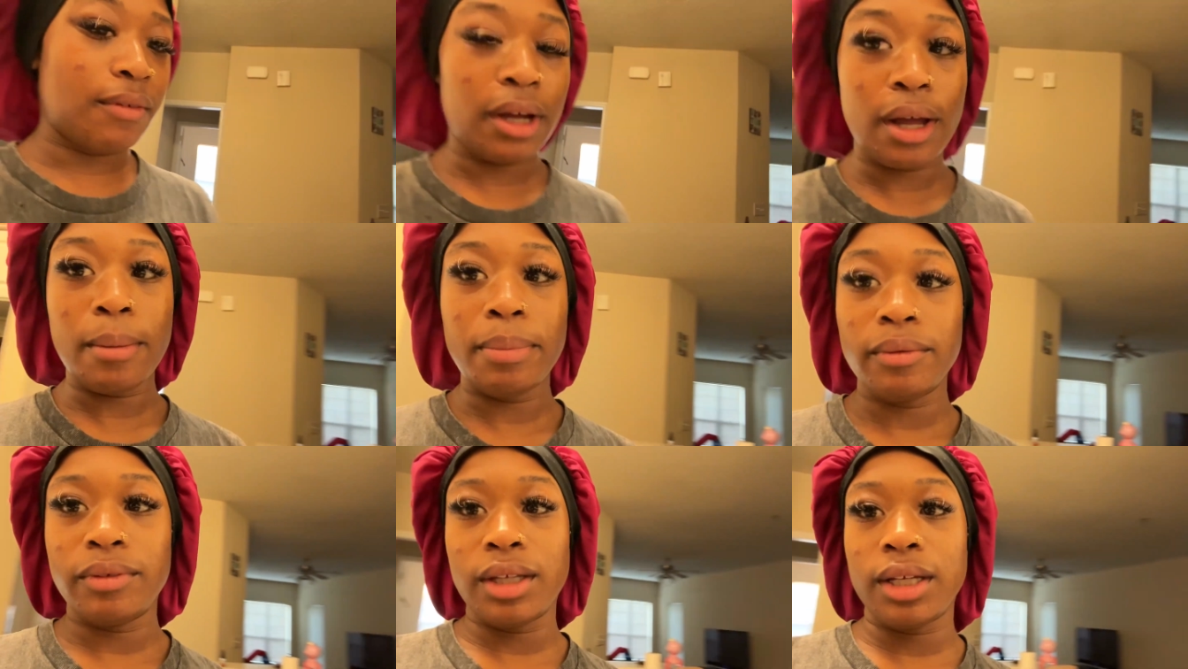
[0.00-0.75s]
a cup
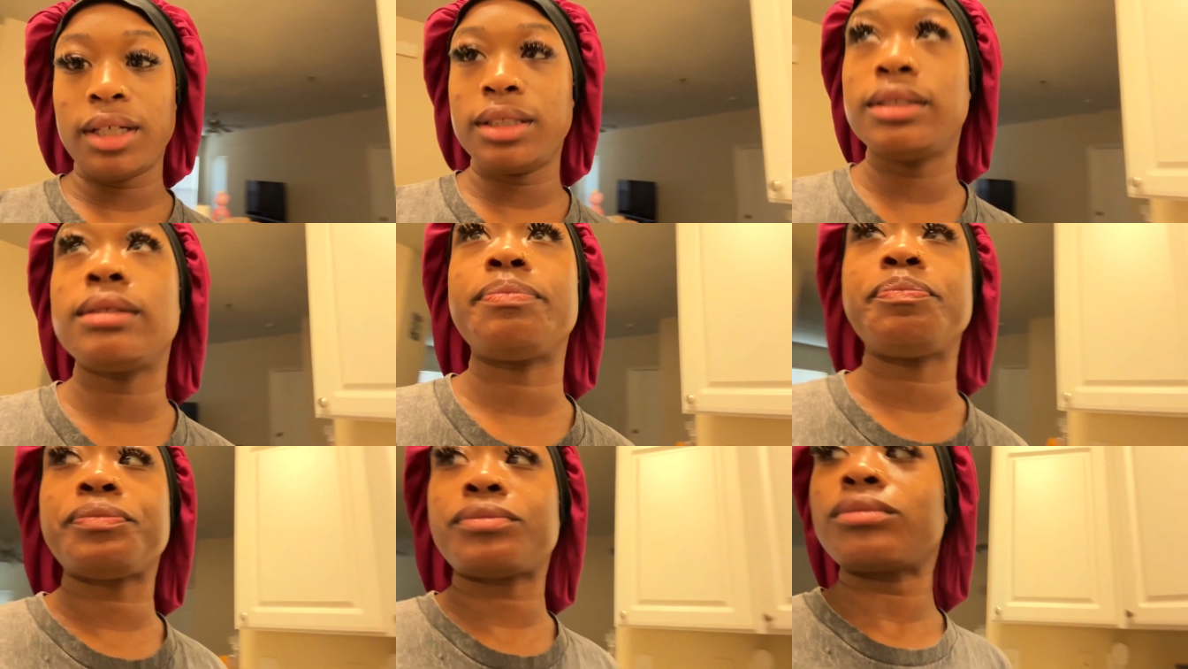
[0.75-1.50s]
of this
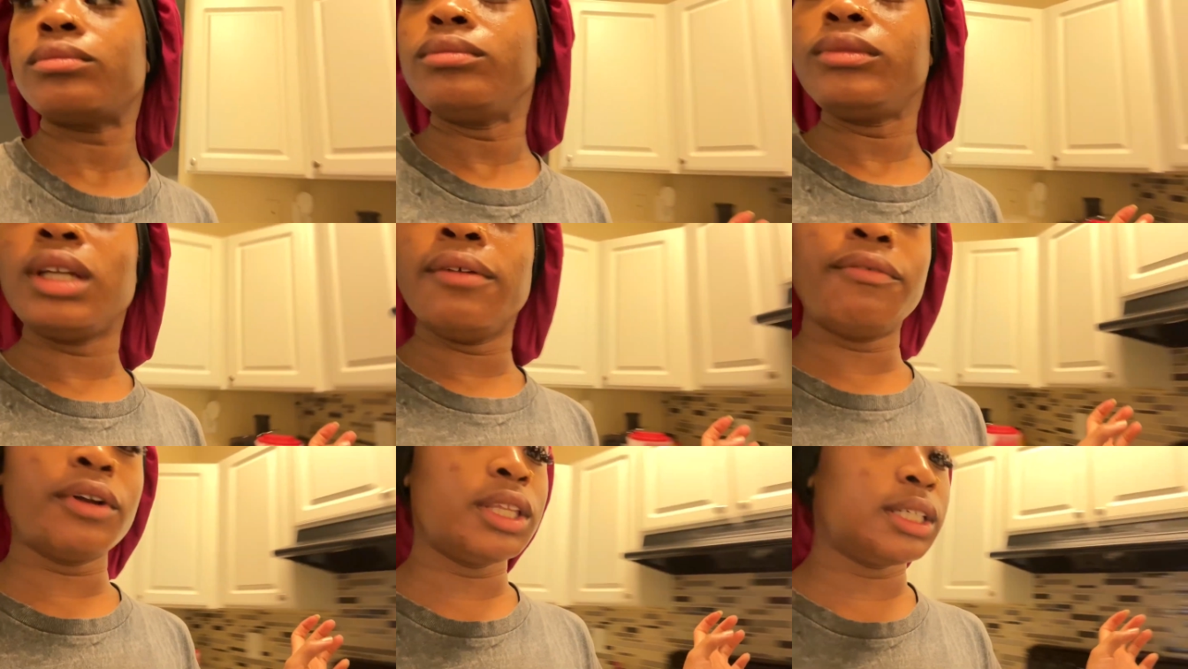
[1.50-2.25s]

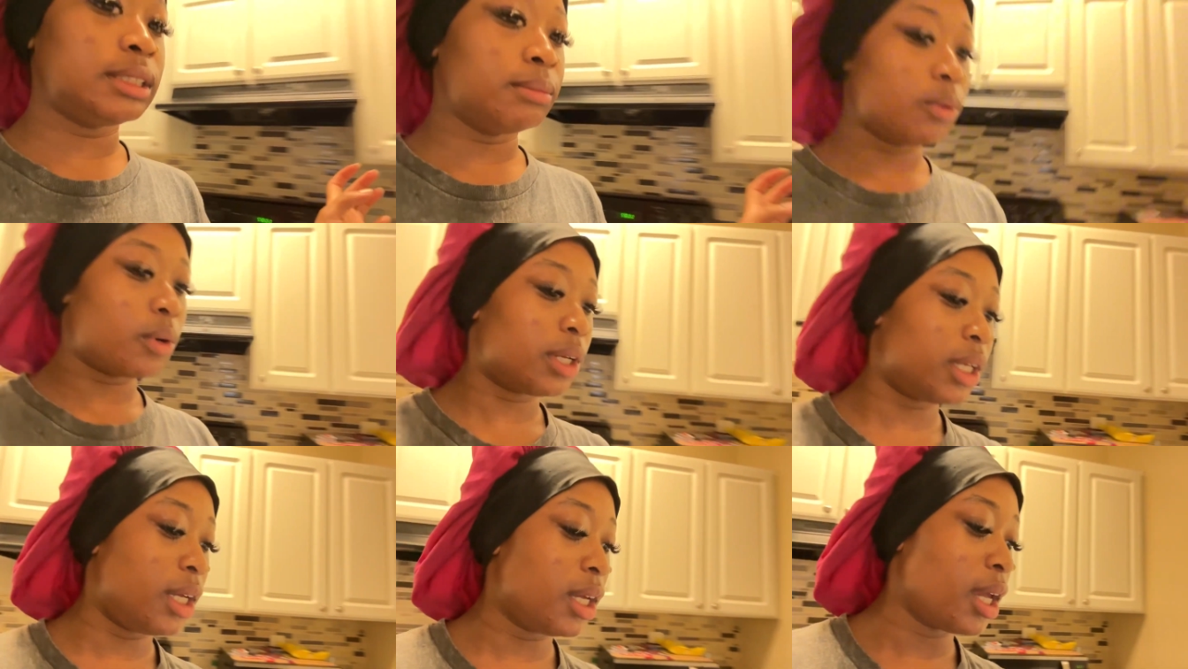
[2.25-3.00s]
for this
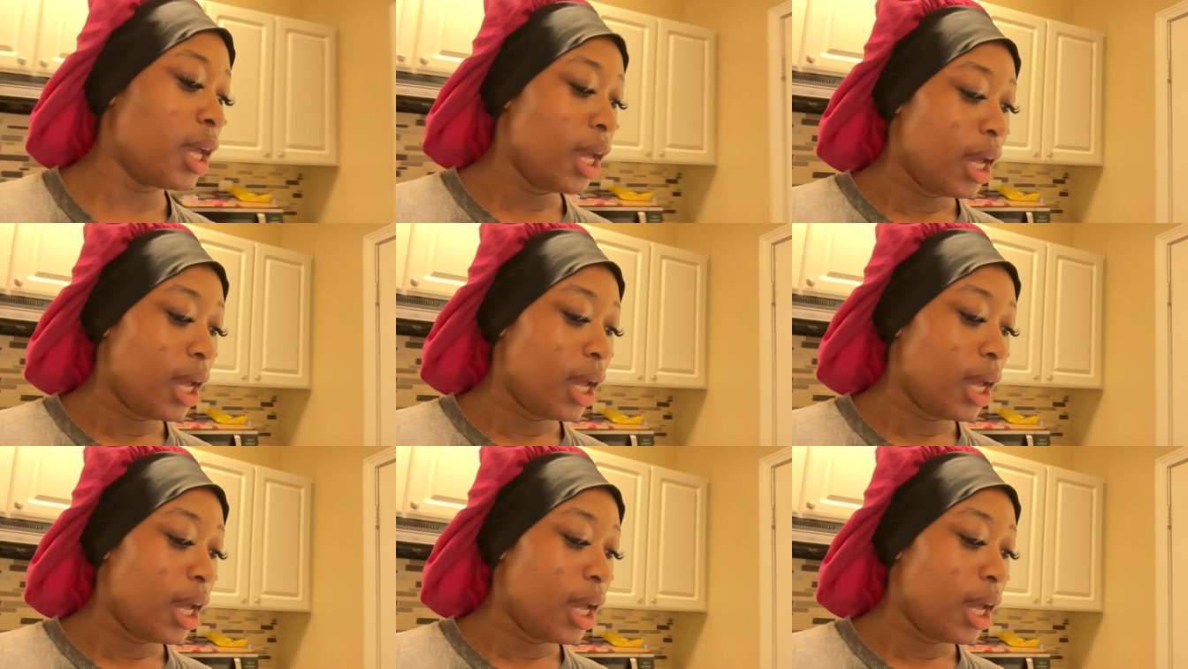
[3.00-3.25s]
morning.